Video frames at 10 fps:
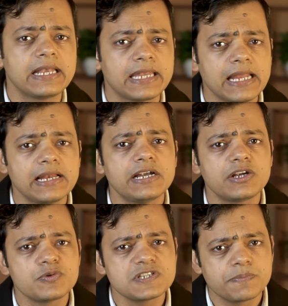
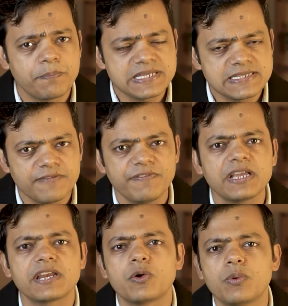tailored to
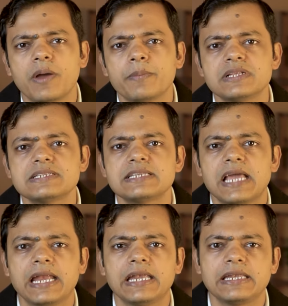specific requirements
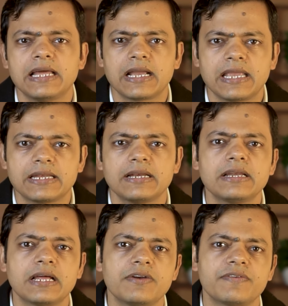and
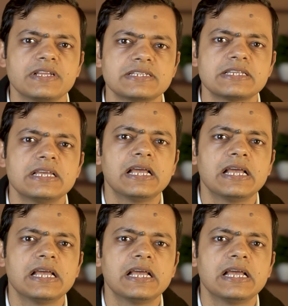targeted countries